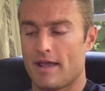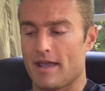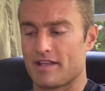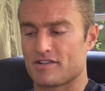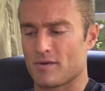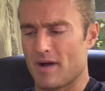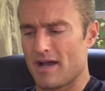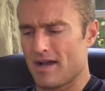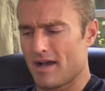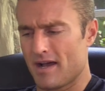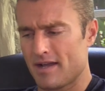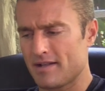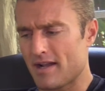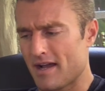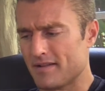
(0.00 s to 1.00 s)
And so I,
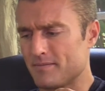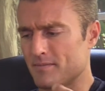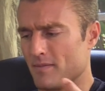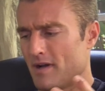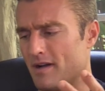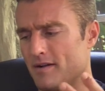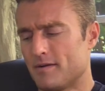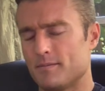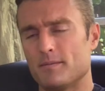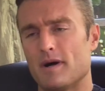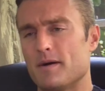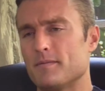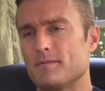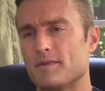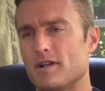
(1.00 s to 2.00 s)
I,
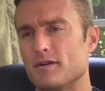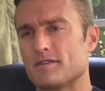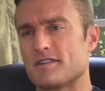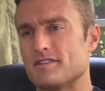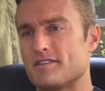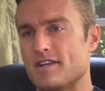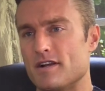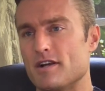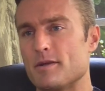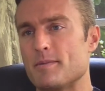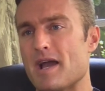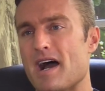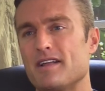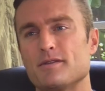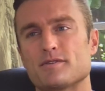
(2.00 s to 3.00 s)
um, you know, sincerity
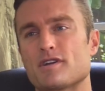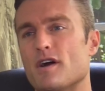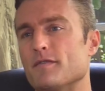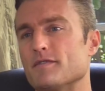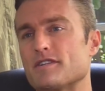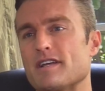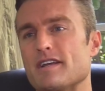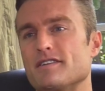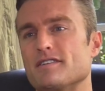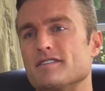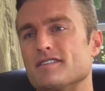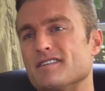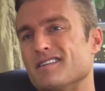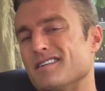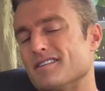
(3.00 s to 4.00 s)
behind those
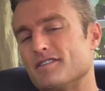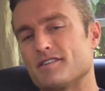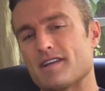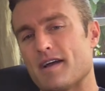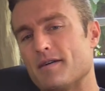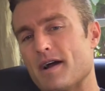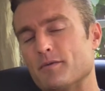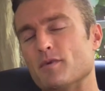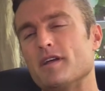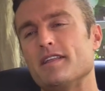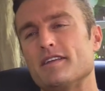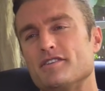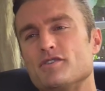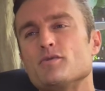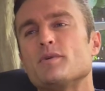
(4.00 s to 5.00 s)
conversations, and just I, I
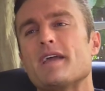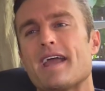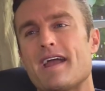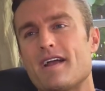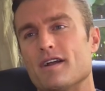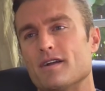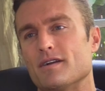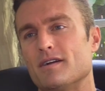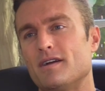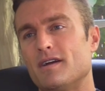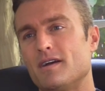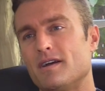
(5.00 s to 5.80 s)
really do care,